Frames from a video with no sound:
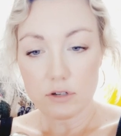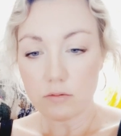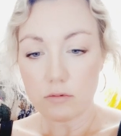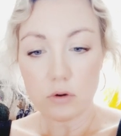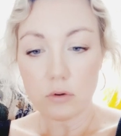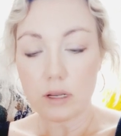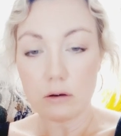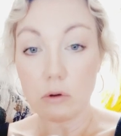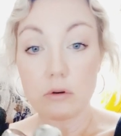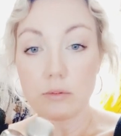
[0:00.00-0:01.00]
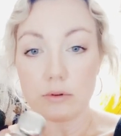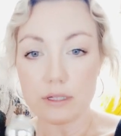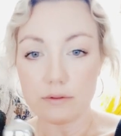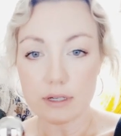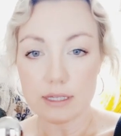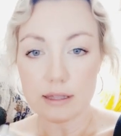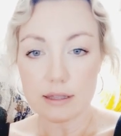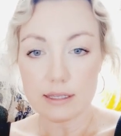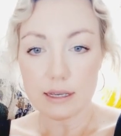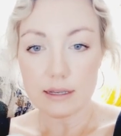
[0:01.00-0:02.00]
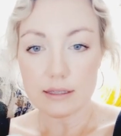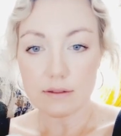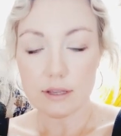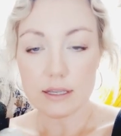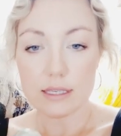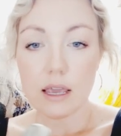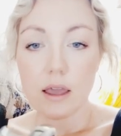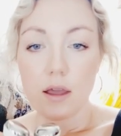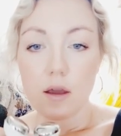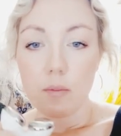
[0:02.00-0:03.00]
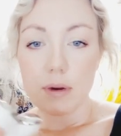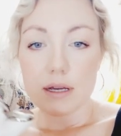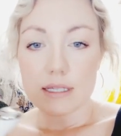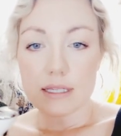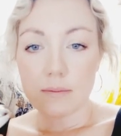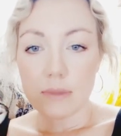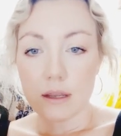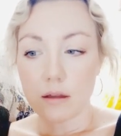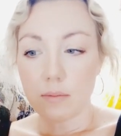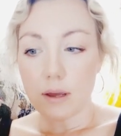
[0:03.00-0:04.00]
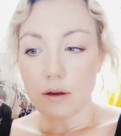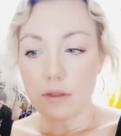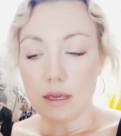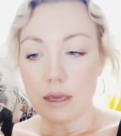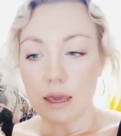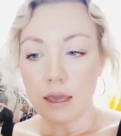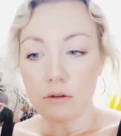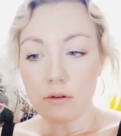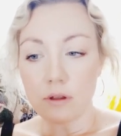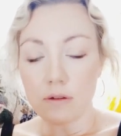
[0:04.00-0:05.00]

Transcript: don't know a notable difference in the size of these, but something about the angle